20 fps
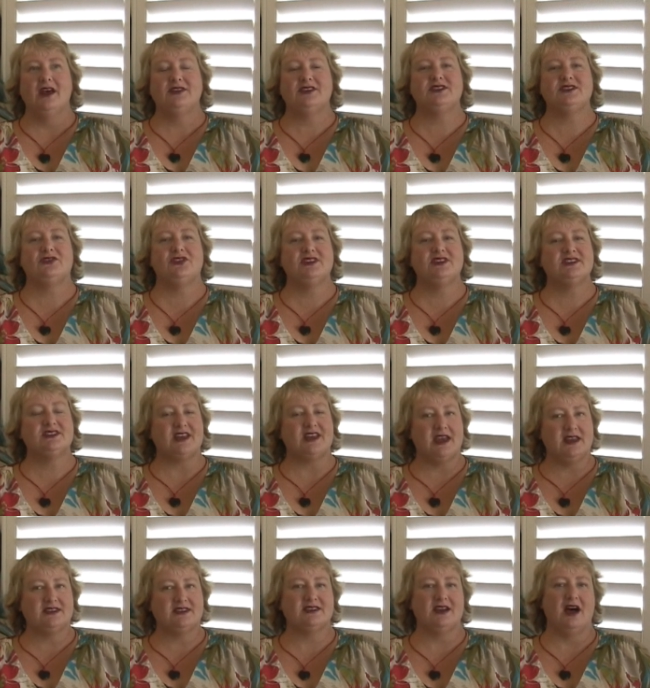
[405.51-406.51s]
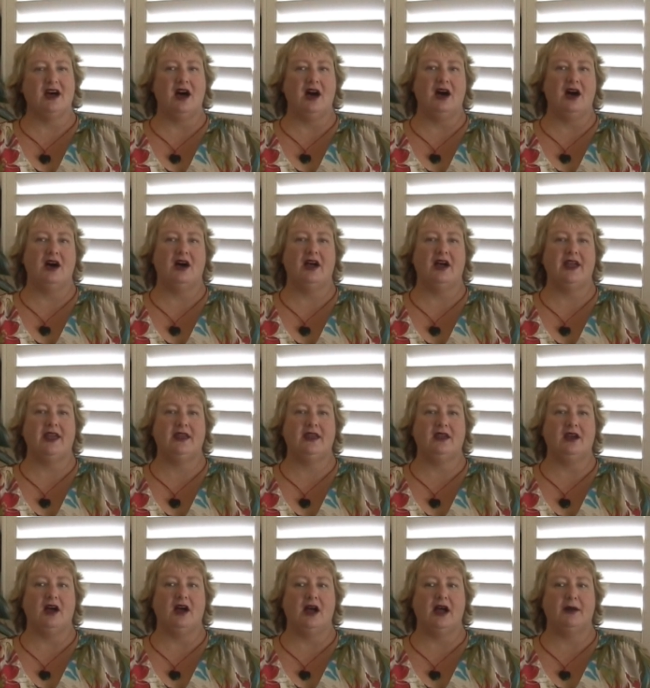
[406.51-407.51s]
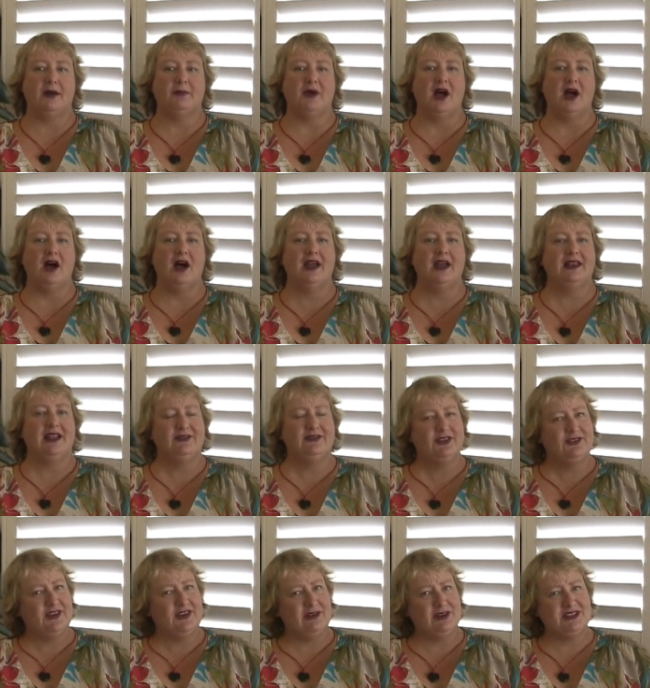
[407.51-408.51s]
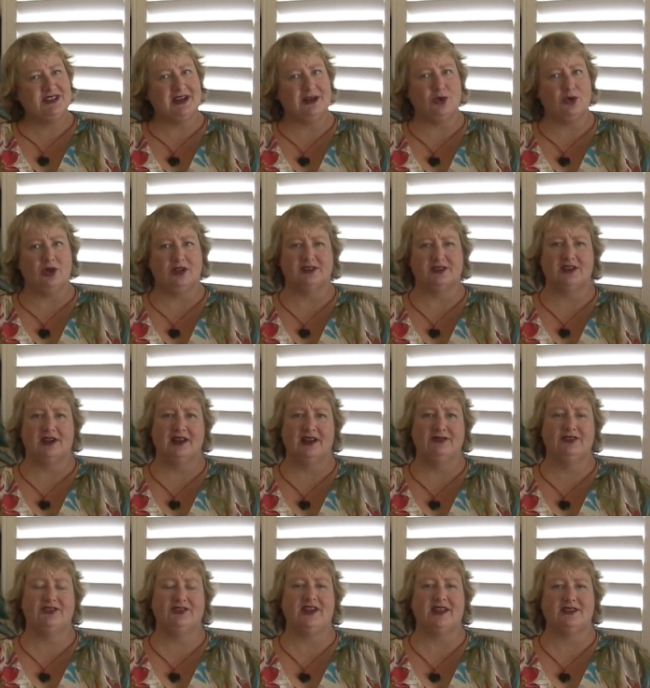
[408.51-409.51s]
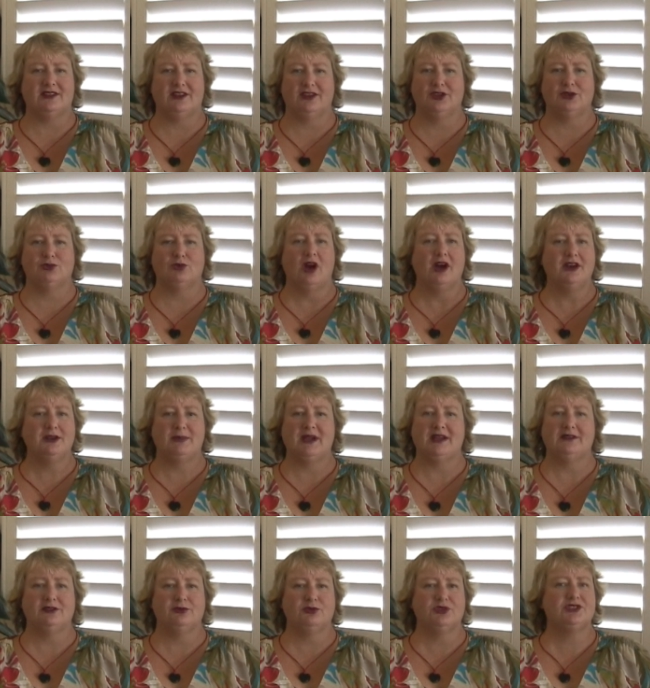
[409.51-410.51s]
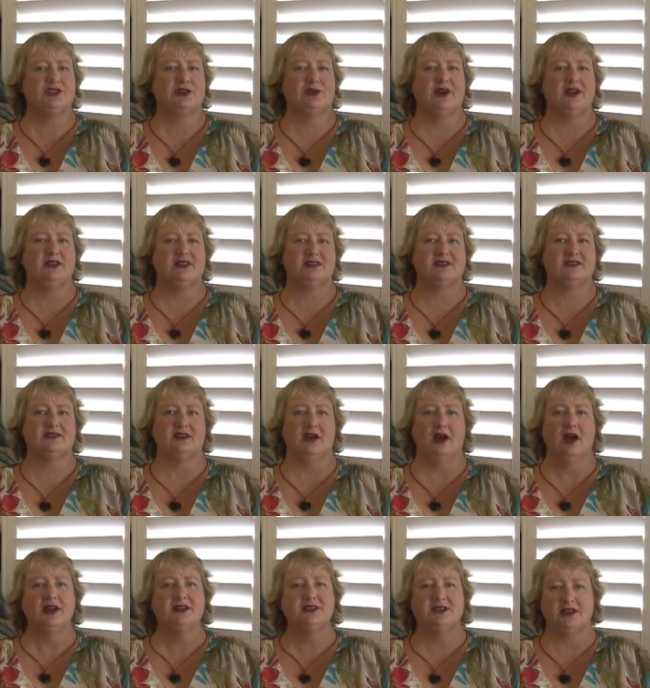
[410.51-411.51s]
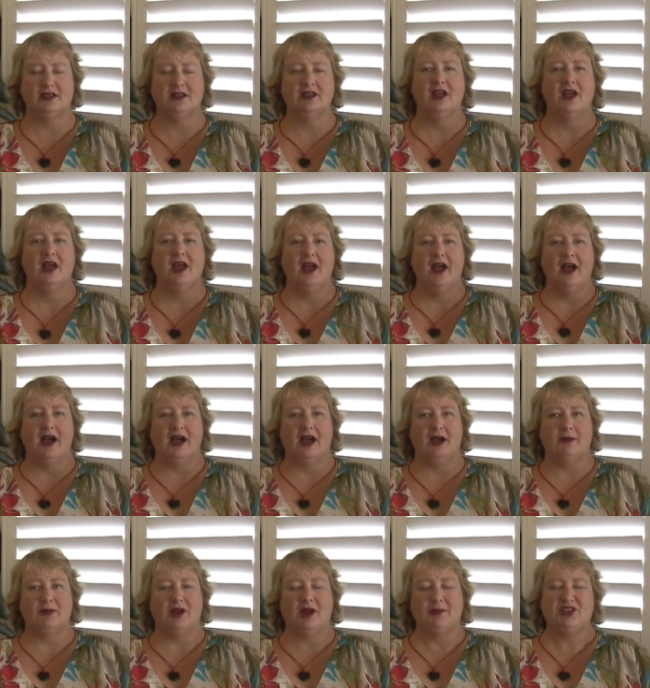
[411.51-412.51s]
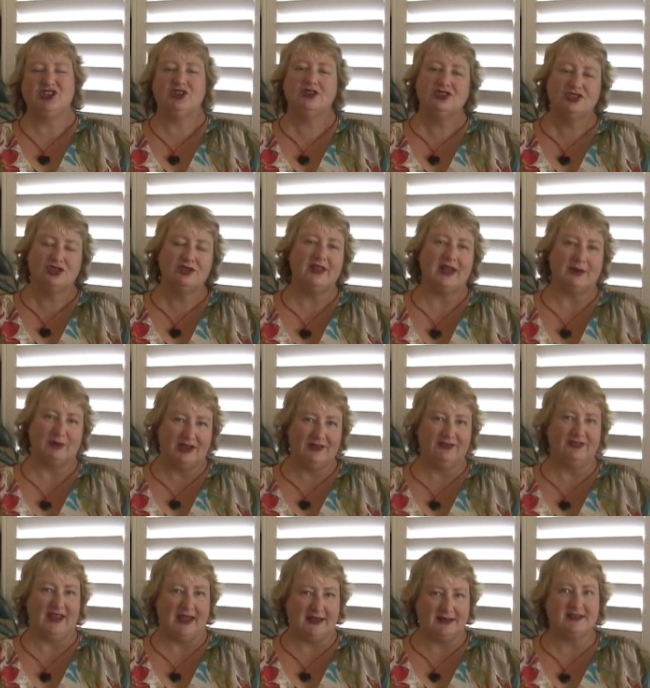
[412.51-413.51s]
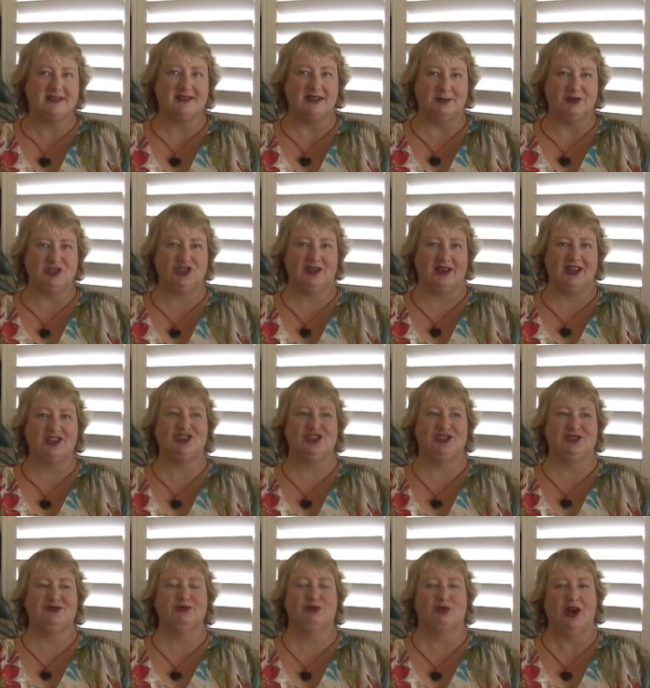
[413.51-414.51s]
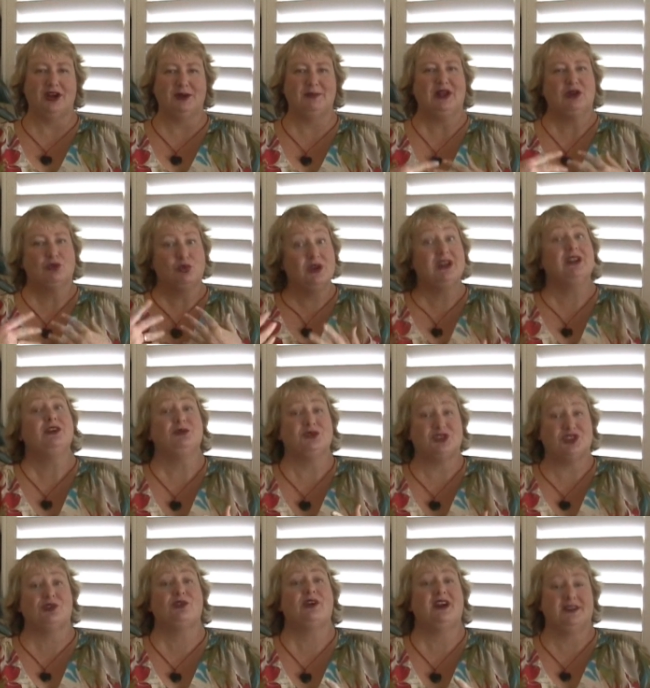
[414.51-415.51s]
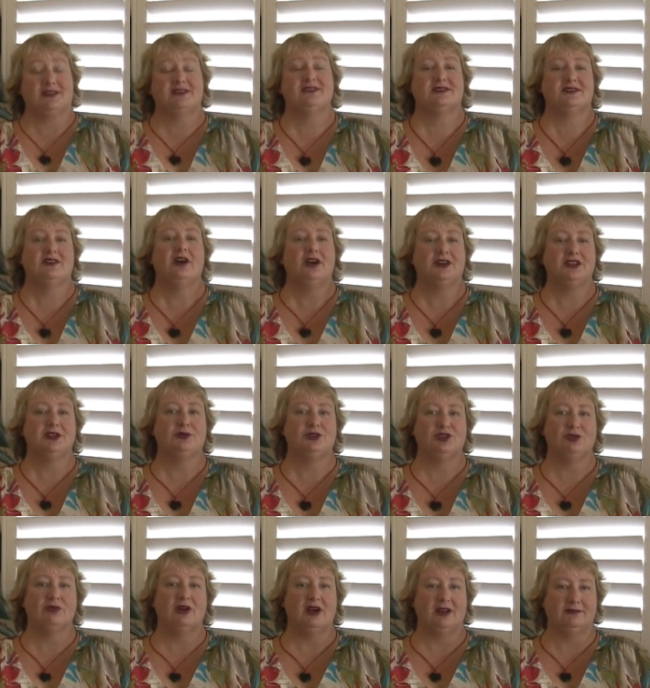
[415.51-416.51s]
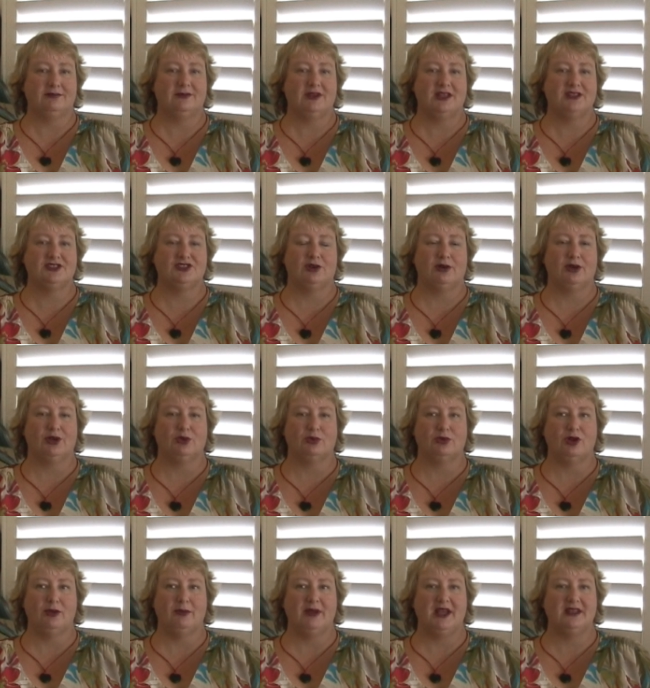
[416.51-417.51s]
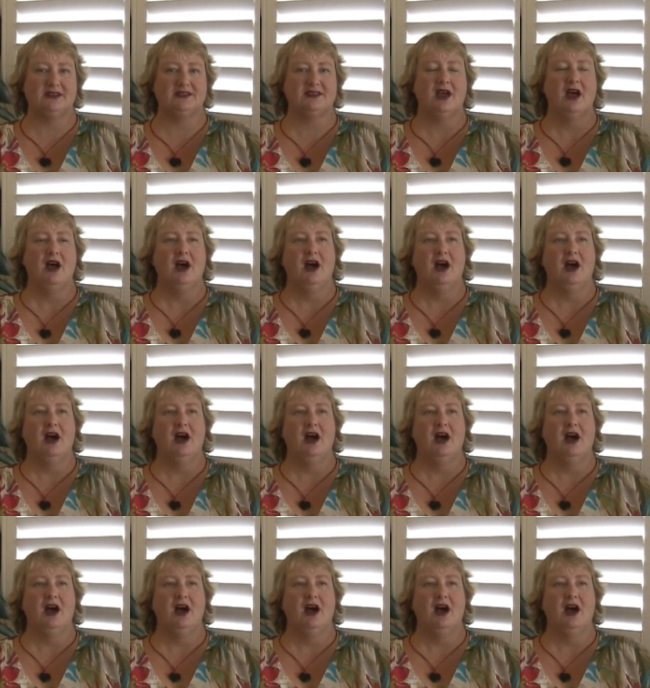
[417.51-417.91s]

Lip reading: The stakes are high. I love the fairy tale quality. I love the fact that I can write about an aristocratic society. I mean, you can do that in fantasy, but you can actually write about a real aristocratic society when you write historical romance.